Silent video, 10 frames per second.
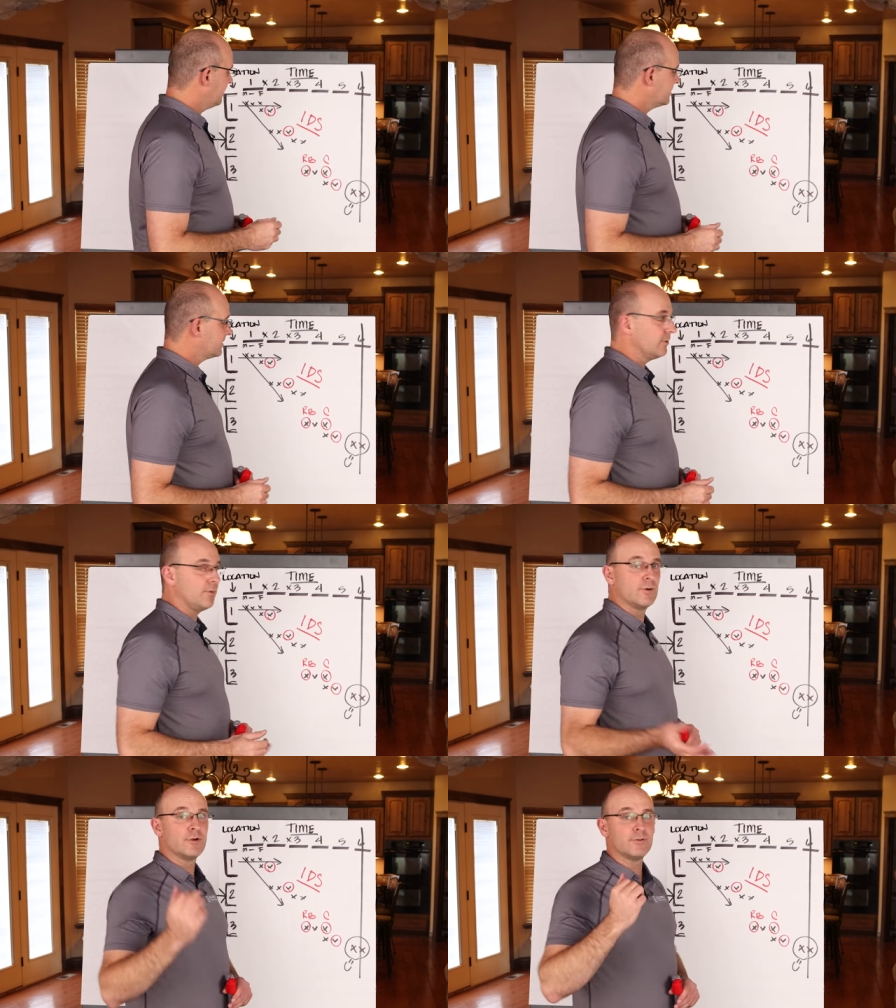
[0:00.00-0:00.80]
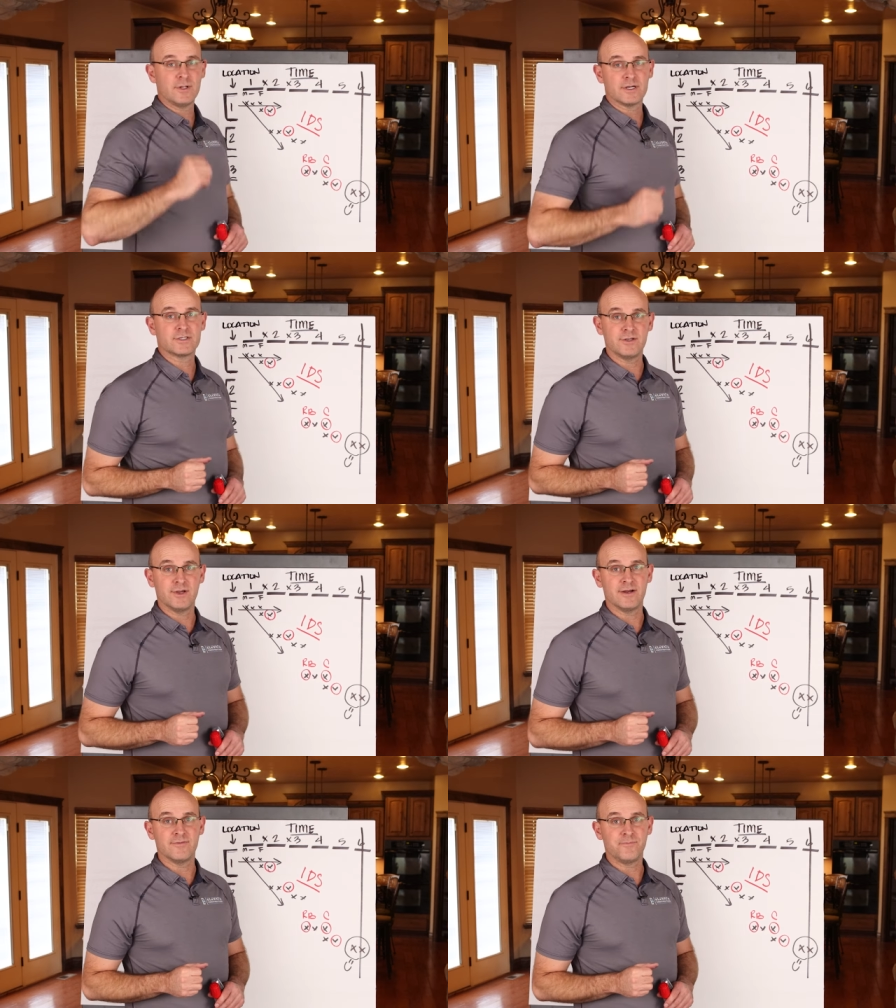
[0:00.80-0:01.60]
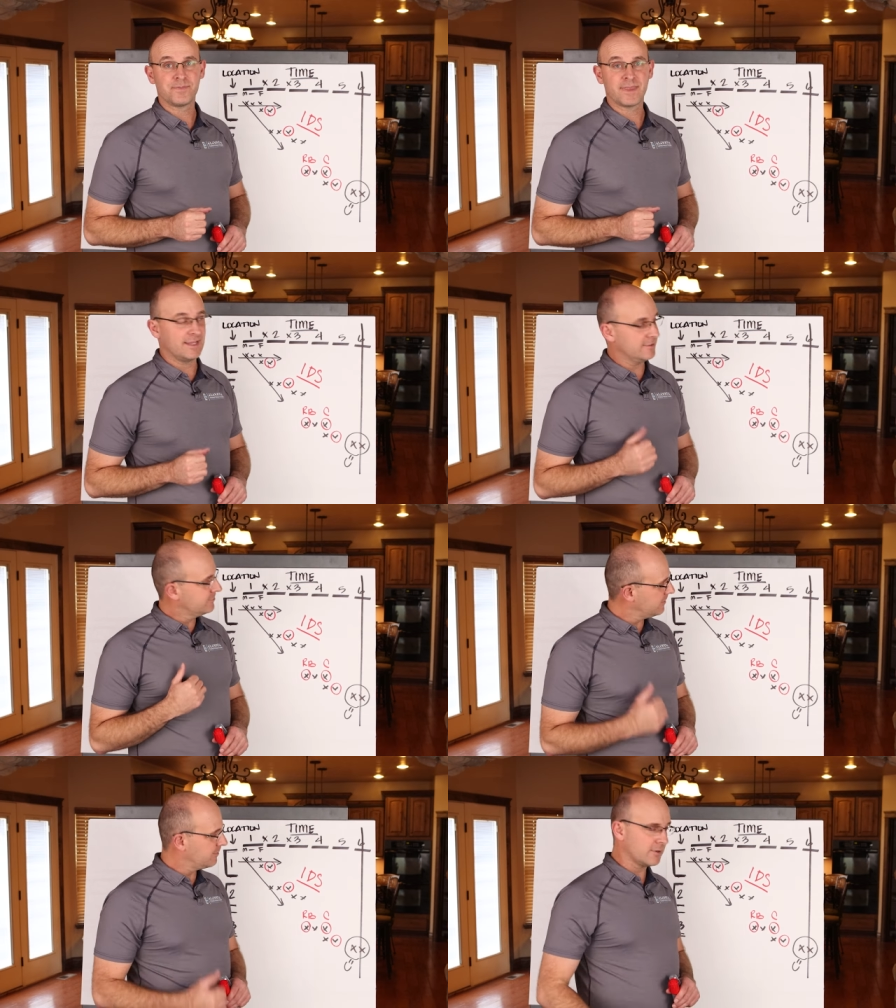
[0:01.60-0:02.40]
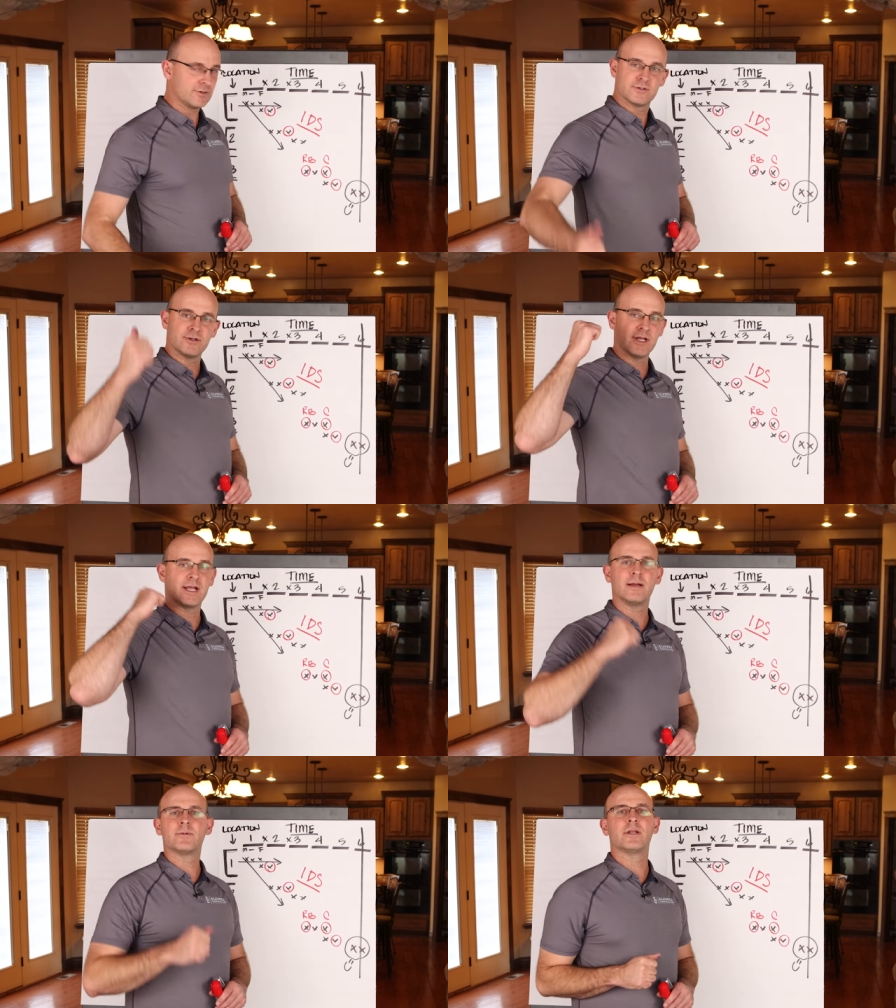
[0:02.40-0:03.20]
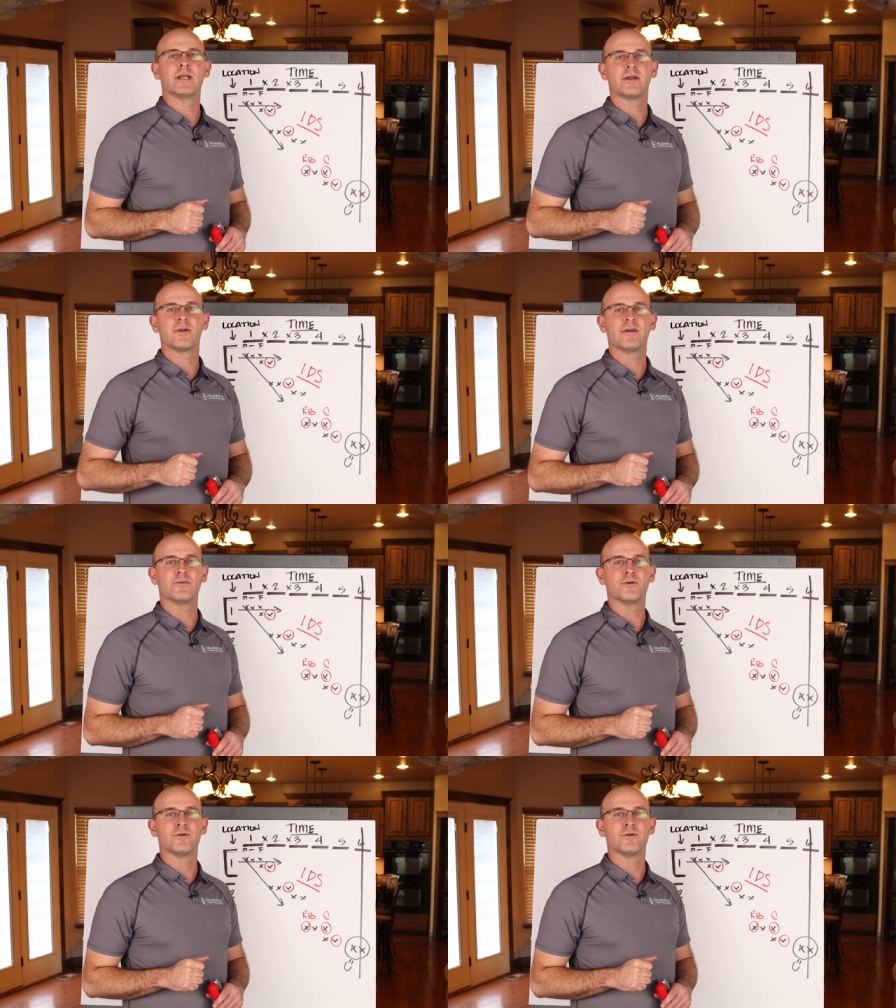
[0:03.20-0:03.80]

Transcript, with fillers: And they'll say, What roadblocks do you have? And the trade partners are like, I'm good, I don't have